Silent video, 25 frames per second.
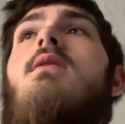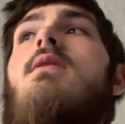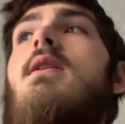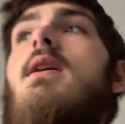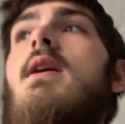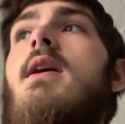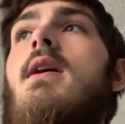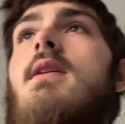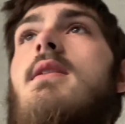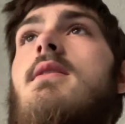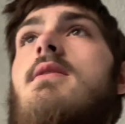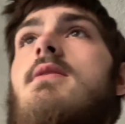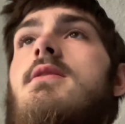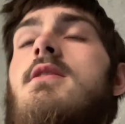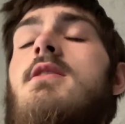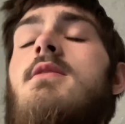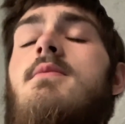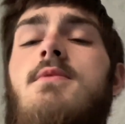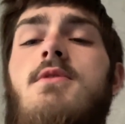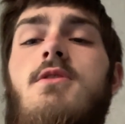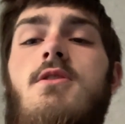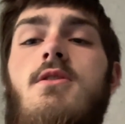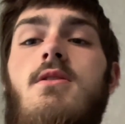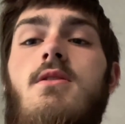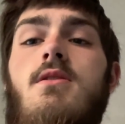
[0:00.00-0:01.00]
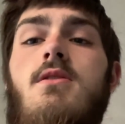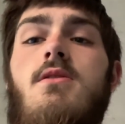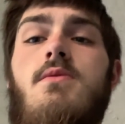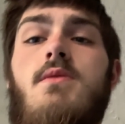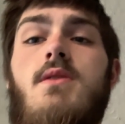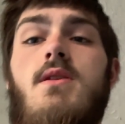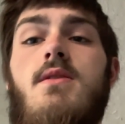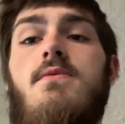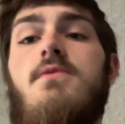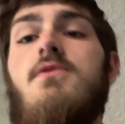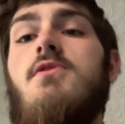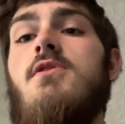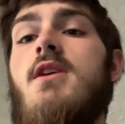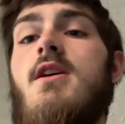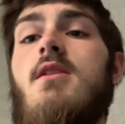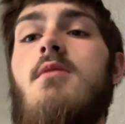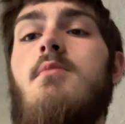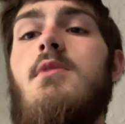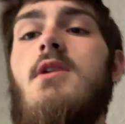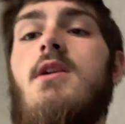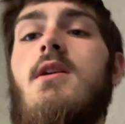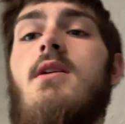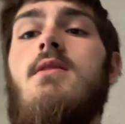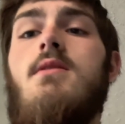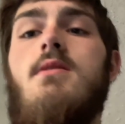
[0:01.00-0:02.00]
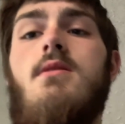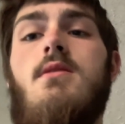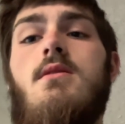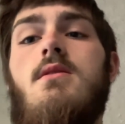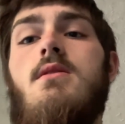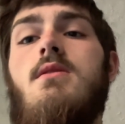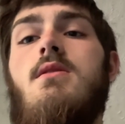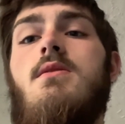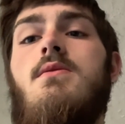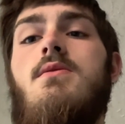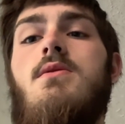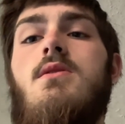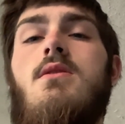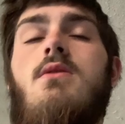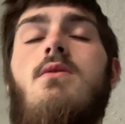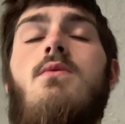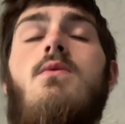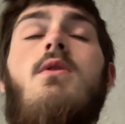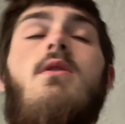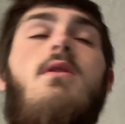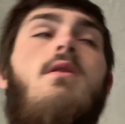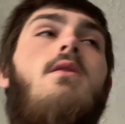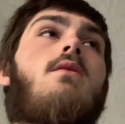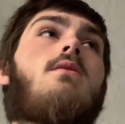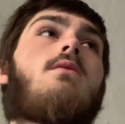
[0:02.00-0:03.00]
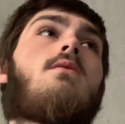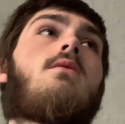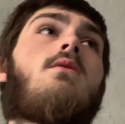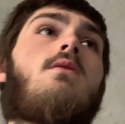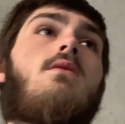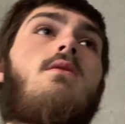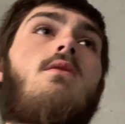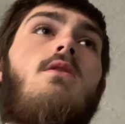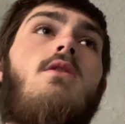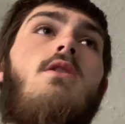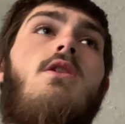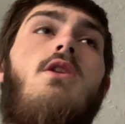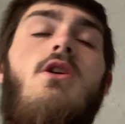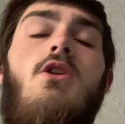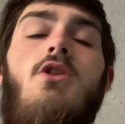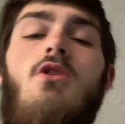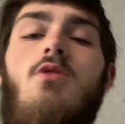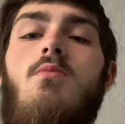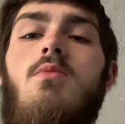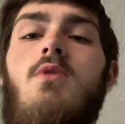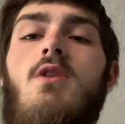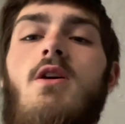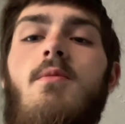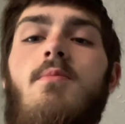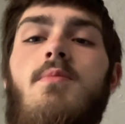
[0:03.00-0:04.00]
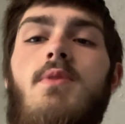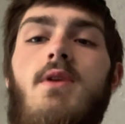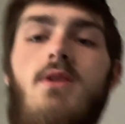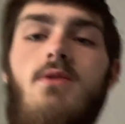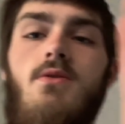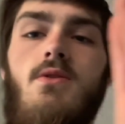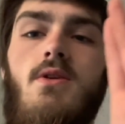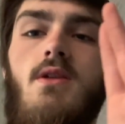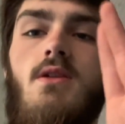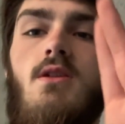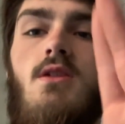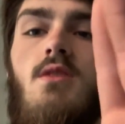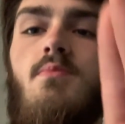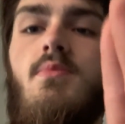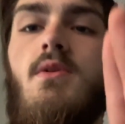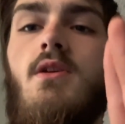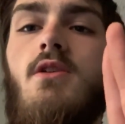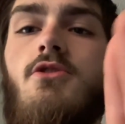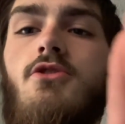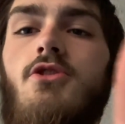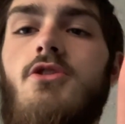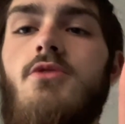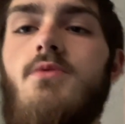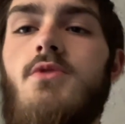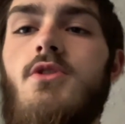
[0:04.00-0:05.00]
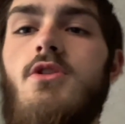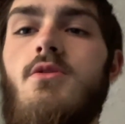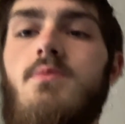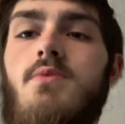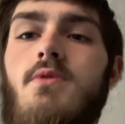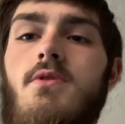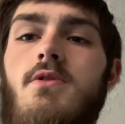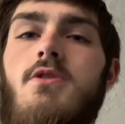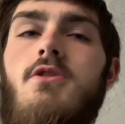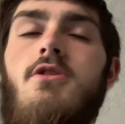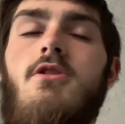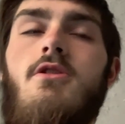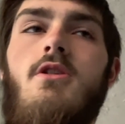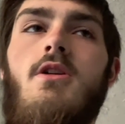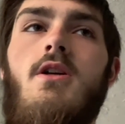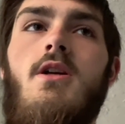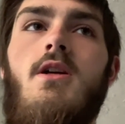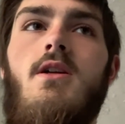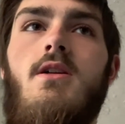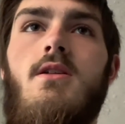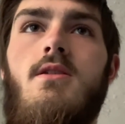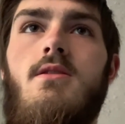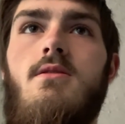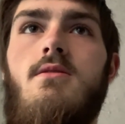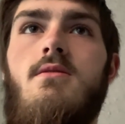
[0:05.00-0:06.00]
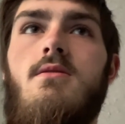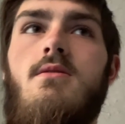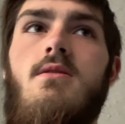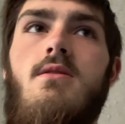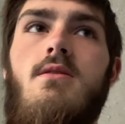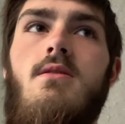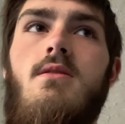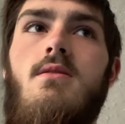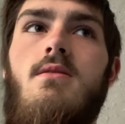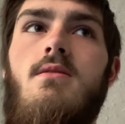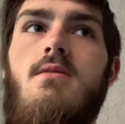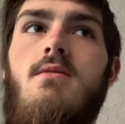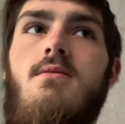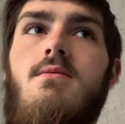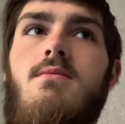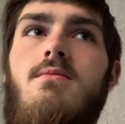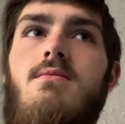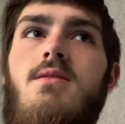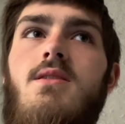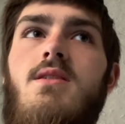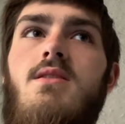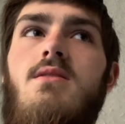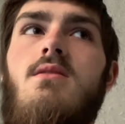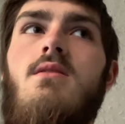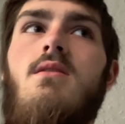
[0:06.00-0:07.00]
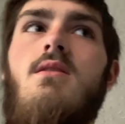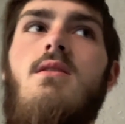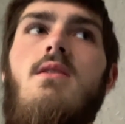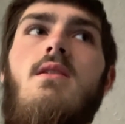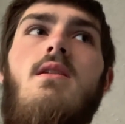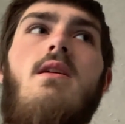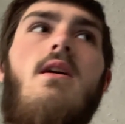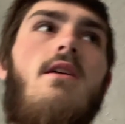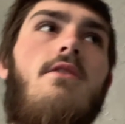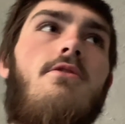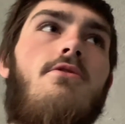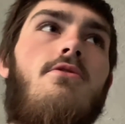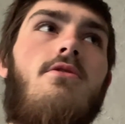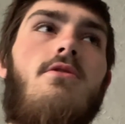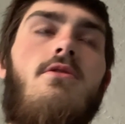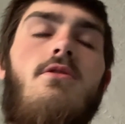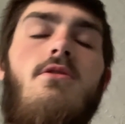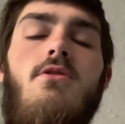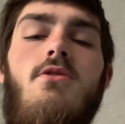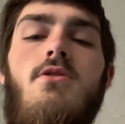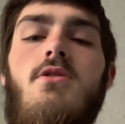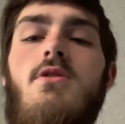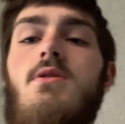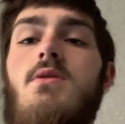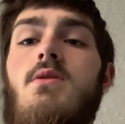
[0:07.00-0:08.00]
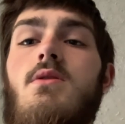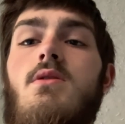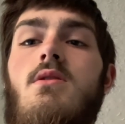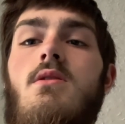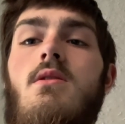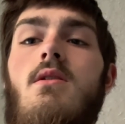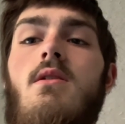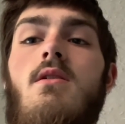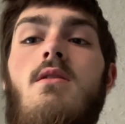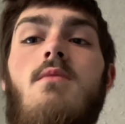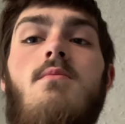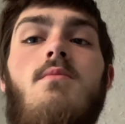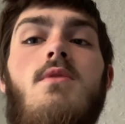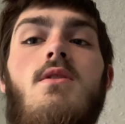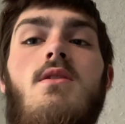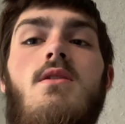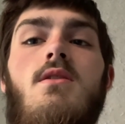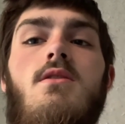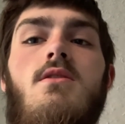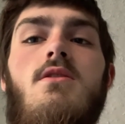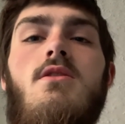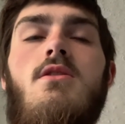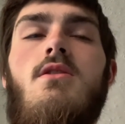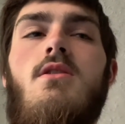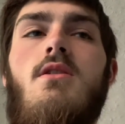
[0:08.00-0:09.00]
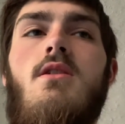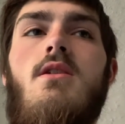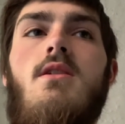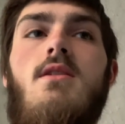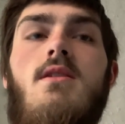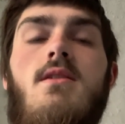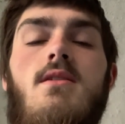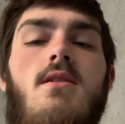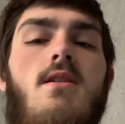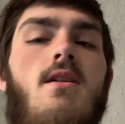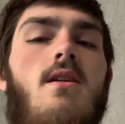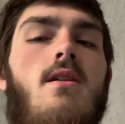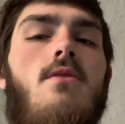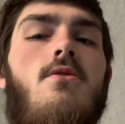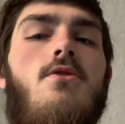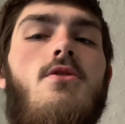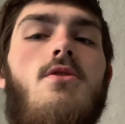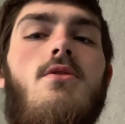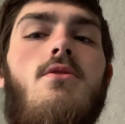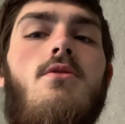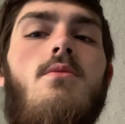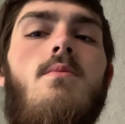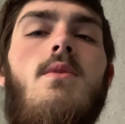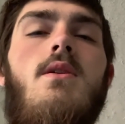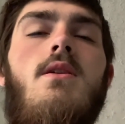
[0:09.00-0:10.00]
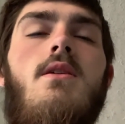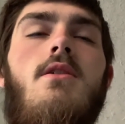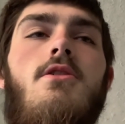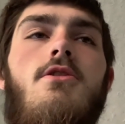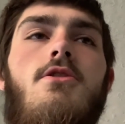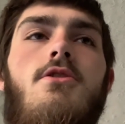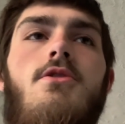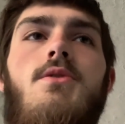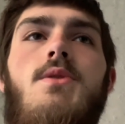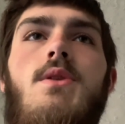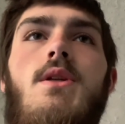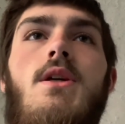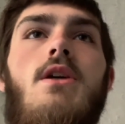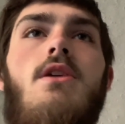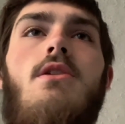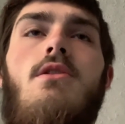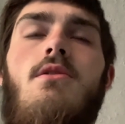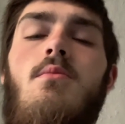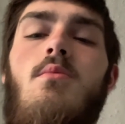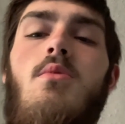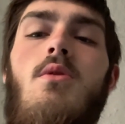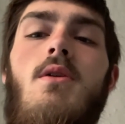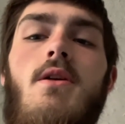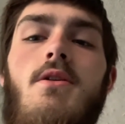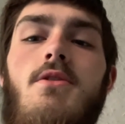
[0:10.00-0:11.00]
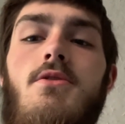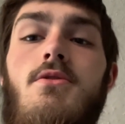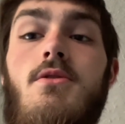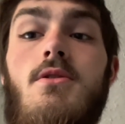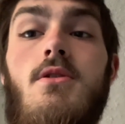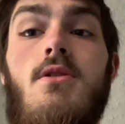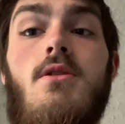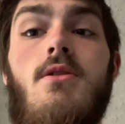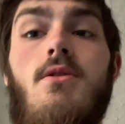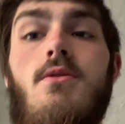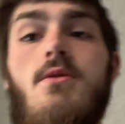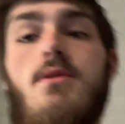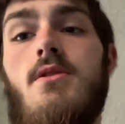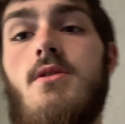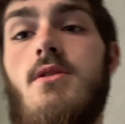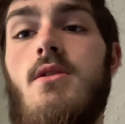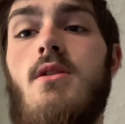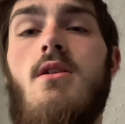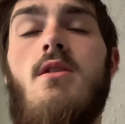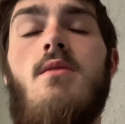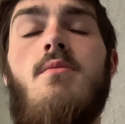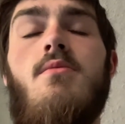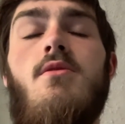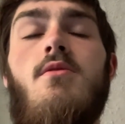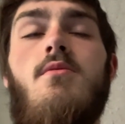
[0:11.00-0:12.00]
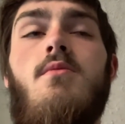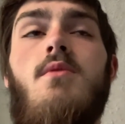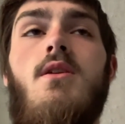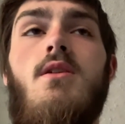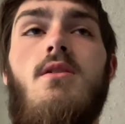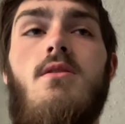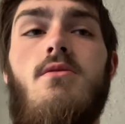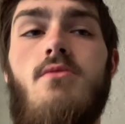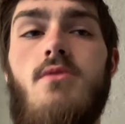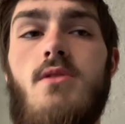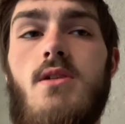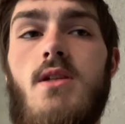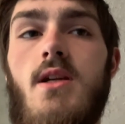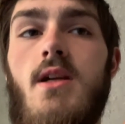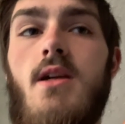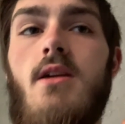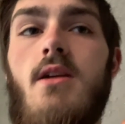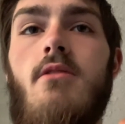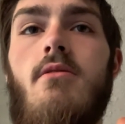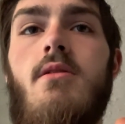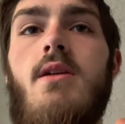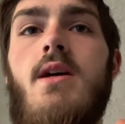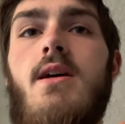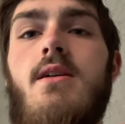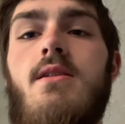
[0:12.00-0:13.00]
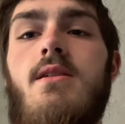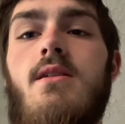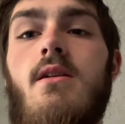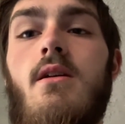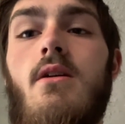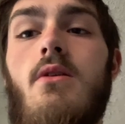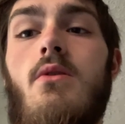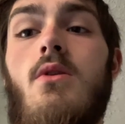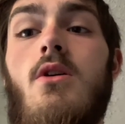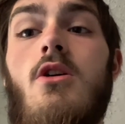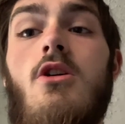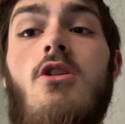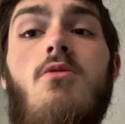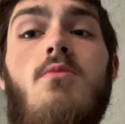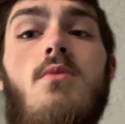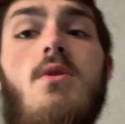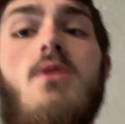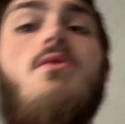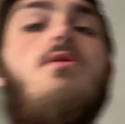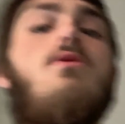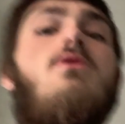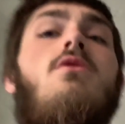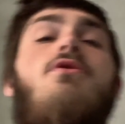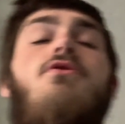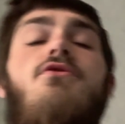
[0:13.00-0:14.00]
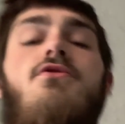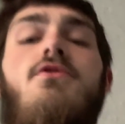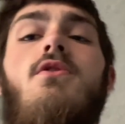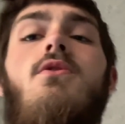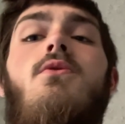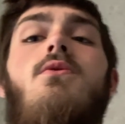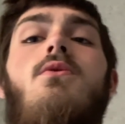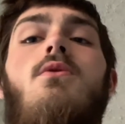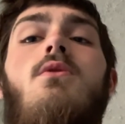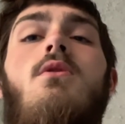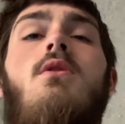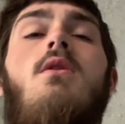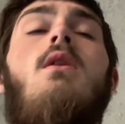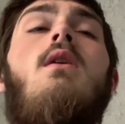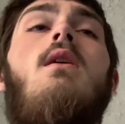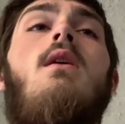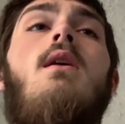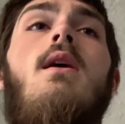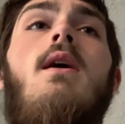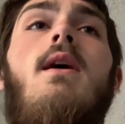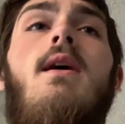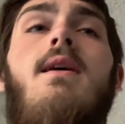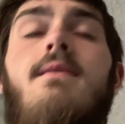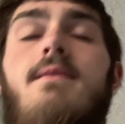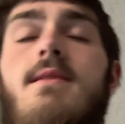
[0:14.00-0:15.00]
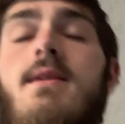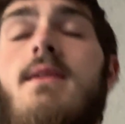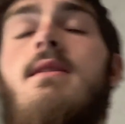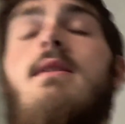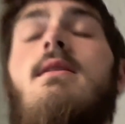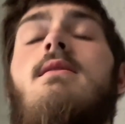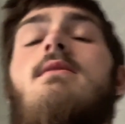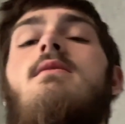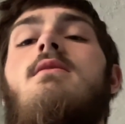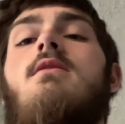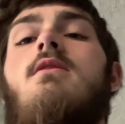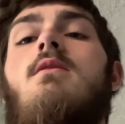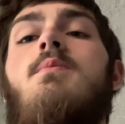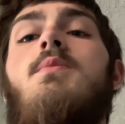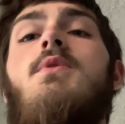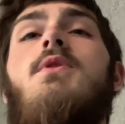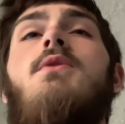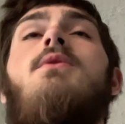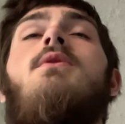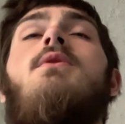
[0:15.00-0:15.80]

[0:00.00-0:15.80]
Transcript: And on them trucks, whenever your ABS and stuff's not working, your brake pedal gets spongy when you push it, and it's not dangerous. You still stop, but it just kind of scares you a little bit because you think your brakes are not going to stop you, because when they go down, they go almost to the floor, and then they stop you.